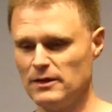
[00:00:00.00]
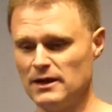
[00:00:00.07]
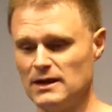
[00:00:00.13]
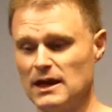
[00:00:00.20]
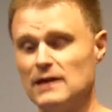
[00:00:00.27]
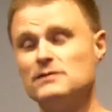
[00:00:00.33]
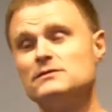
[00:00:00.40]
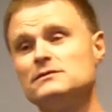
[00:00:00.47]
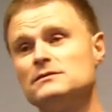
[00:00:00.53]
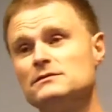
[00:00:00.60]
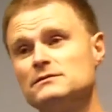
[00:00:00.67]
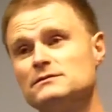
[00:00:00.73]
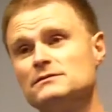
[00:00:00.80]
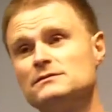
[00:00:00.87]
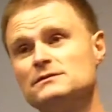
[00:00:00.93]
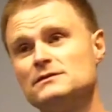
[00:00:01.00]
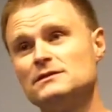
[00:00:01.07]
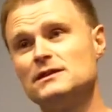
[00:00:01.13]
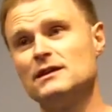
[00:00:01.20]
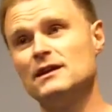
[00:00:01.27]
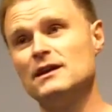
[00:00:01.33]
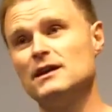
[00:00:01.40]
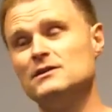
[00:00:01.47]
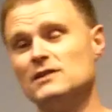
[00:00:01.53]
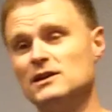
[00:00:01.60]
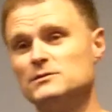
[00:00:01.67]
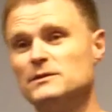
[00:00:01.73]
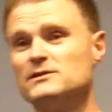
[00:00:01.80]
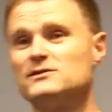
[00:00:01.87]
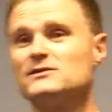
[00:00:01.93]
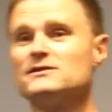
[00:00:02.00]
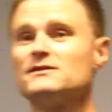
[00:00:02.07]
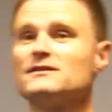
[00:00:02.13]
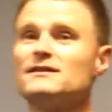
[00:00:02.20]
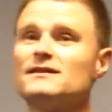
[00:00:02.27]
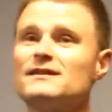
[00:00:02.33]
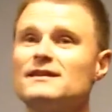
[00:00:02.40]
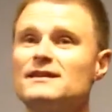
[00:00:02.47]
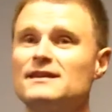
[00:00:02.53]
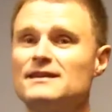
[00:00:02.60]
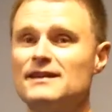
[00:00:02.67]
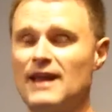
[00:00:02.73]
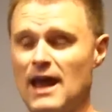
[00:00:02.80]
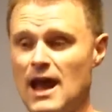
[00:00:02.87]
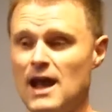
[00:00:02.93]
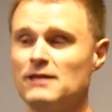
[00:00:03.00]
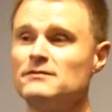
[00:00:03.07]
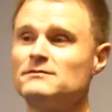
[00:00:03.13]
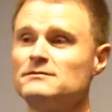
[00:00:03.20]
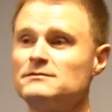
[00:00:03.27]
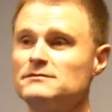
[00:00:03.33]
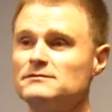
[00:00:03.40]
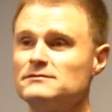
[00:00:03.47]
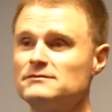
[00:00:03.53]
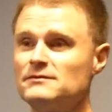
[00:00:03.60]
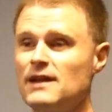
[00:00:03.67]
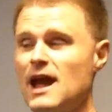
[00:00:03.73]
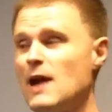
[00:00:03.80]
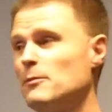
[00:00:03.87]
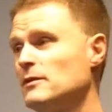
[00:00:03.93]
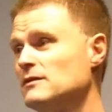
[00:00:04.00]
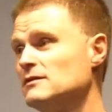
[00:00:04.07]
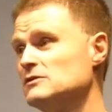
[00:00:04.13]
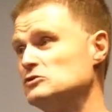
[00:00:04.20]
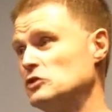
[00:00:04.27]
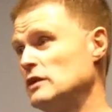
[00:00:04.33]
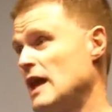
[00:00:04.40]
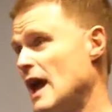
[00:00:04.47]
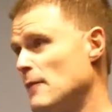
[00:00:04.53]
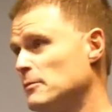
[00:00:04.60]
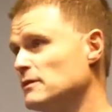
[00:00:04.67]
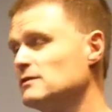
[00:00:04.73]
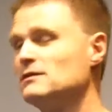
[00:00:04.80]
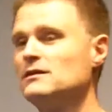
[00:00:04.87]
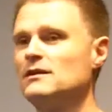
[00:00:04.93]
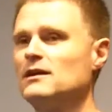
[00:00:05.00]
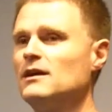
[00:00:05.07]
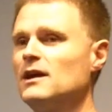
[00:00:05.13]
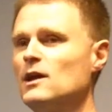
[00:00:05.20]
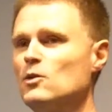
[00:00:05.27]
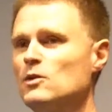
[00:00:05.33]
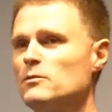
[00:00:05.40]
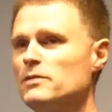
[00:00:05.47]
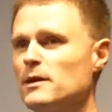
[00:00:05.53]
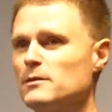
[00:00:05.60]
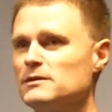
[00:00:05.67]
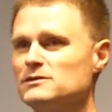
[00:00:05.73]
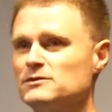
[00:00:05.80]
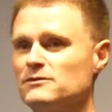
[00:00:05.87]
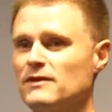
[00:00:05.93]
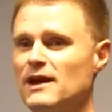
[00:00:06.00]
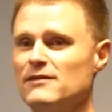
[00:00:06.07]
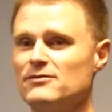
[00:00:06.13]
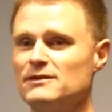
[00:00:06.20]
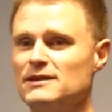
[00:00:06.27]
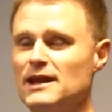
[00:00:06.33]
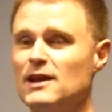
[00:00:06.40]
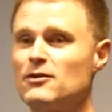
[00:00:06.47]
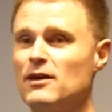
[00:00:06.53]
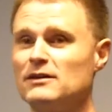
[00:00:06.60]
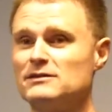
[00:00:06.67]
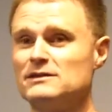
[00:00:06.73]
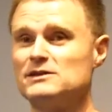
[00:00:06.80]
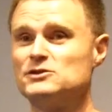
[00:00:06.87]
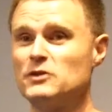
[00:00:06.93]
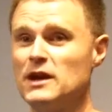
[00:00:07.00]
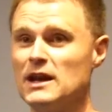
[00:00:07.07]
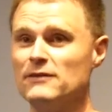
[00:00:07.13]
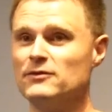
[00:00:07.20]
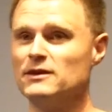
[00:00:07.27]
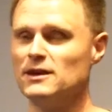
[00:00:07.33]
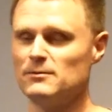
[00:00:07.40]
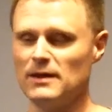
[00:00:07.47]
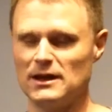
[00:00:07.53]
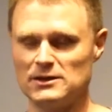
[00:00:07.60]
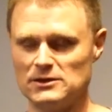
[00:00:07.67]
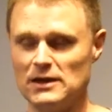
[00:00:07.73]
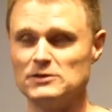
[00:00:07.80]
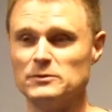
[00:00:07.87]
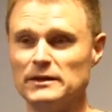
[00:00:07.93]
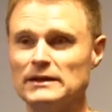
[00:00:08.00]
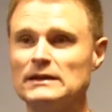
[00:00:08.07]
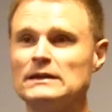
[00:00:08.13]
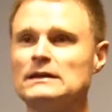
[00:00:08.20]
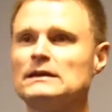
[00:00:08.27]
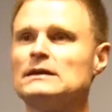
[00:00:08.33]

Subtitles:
But yes, judgments can happen and should happen. You wouldn't be able to survive the day crossing the street if you didn't make a judgment.